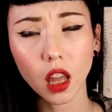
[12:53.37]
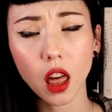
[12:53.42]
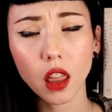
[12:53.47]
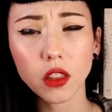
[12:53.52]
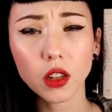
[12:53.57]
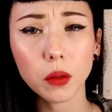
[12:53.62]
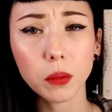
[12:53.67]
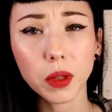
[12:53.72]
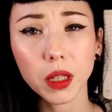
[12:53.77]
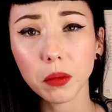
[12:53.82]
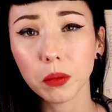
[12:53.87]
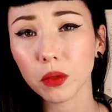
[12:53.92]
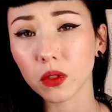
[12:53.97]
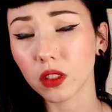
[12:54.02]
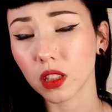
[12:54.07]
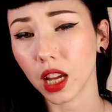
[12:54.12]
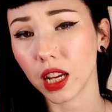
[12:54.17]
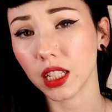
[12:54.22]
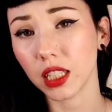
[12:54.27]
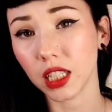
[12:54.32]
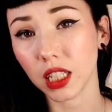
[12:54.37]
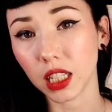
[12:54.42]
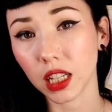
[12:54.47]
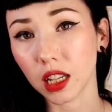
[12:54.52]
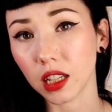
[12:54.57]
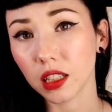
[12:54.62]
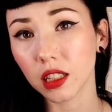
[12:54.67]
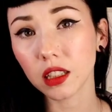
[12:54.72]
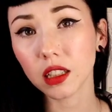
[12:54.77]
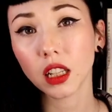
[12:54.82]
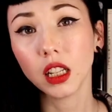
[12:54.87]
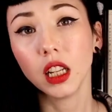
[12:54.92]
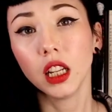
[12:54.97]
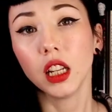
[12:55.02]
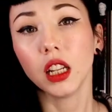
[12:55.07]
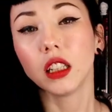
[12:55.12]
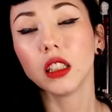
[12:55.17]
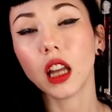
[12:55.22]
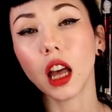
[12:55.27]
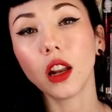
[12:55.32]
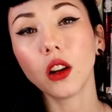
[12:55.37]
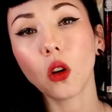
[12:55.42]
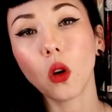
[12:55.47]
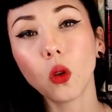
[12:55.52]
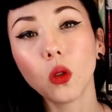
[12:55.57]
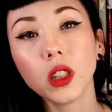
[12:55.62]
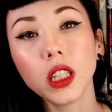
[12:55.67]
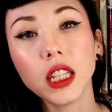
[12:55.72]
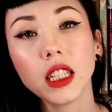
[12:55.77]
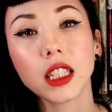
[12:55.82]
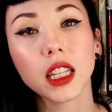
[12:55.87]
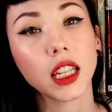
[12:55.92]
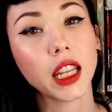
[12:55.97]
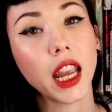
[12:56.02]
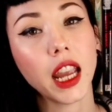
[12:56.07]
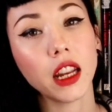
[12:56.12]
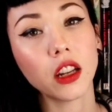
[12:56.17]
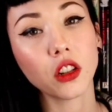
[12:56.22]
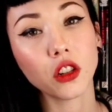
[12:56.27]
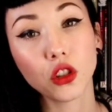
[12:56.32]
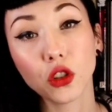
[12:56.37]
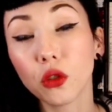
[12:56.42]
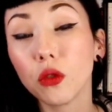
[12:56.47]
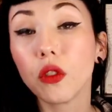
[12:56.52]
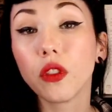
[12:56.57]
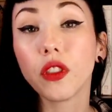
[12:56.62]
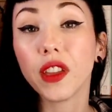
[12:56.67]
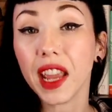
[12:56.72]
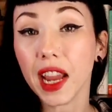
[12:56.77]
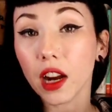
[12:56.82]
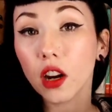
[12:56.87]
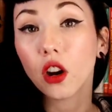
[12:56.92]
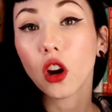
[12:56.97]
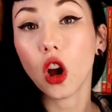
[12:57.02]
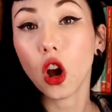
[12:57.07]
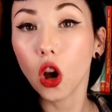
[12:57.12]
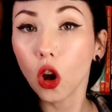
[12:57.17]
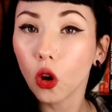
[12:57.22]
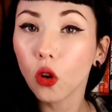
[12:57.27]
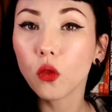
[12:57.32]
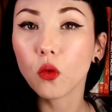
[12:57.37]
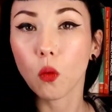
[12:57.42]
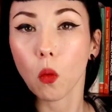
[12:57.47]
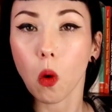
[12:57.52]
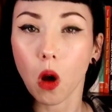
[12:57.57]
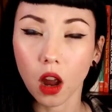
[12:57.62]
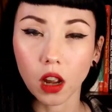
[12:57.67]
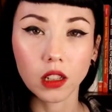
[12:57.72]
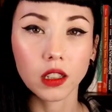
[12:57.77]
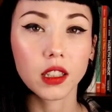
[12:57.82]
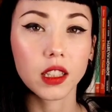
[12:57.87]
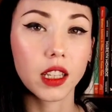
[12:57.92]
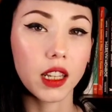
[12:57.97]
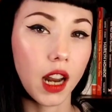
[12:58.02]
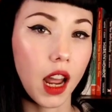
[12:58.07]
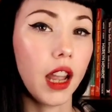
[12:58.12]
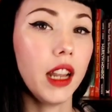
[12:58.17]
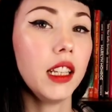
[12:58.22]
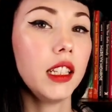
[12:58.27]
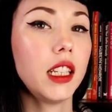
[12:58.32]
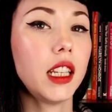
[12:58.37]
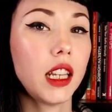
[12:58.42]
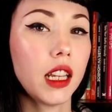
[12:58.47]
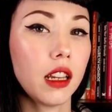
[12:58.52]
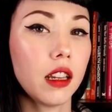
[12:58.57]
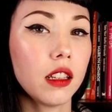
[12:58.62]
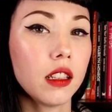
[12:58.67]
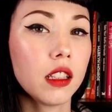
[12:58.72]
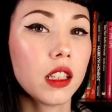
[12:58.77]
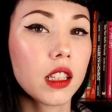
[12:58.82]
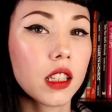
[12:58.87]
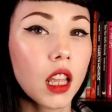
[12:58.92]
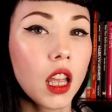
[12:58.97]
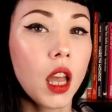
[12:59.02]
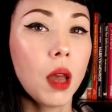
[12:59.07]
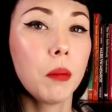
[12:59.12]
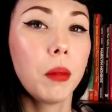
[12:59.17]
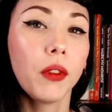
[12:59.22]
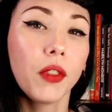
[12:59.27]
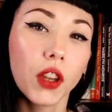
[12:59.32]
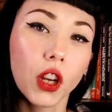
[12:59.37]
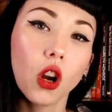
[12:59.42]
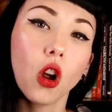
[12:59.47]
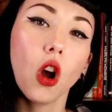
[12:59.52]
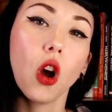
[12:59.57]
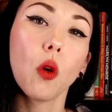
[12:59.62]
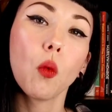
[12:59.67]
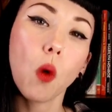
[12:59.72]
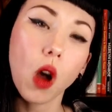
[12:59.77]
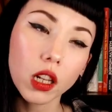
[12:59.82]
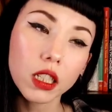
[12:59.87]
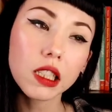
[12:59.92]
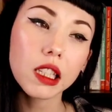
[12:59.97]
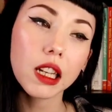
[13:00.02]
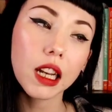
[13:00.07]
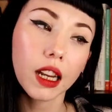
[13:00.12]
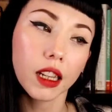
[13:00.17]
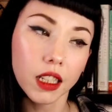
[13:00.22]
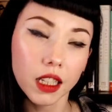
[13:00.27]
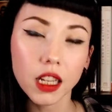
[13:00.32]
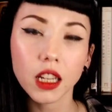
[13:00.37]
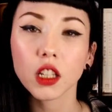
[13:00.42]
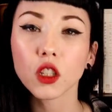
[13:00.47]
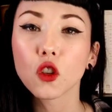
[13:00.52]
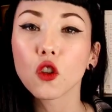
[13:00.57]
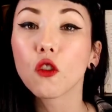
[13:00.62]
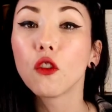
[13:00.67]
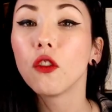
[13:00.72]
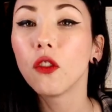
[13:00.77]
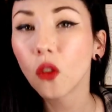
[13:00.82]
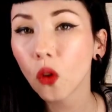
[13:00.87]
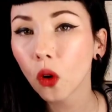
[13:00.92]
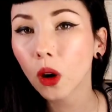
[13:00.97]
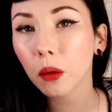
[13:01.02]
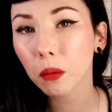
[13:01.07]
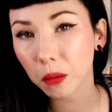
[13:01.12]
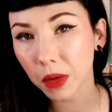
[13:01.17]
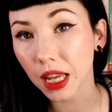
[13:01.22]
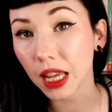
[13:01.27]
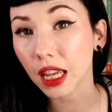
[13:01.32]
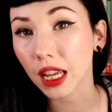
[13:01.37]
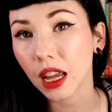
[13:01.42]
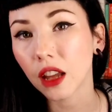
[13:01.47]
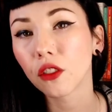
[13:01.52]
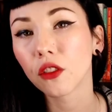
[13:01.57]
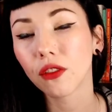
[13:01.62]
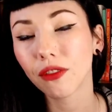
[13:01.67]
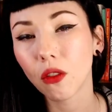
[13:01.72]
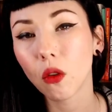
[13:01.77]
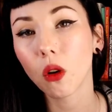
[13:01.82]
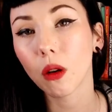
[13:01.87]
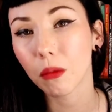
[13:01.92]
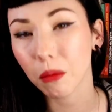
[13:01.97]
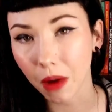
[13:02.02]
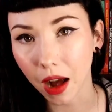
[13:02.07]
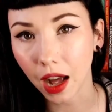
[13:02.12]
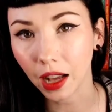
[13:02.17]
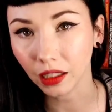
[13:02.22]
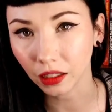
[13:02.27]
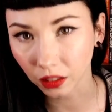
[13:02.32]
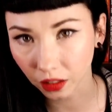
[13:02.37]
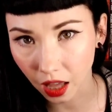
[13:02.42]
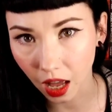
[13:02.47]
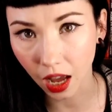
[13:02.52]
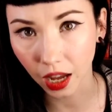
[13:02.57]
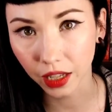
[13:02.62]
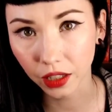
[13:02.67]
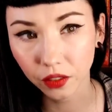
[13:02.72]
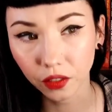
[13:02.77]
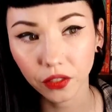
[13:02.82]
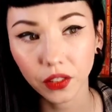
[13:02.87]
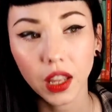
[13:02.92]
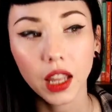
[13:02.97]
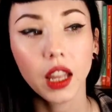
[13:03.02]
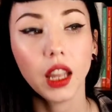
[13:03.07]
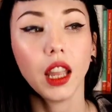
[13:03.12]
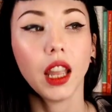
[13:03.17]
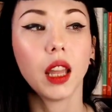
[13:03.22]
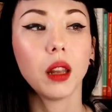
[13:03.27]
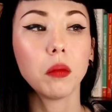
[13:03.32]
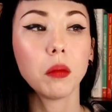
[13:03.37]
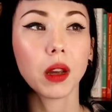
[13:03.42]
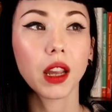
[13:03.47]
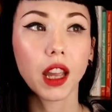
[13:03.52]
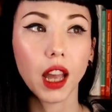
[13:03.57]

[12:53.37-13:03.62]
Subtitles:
other people's ideas, not only to cater to their own wants and ideas, but their wants and ideas for me and for my life. And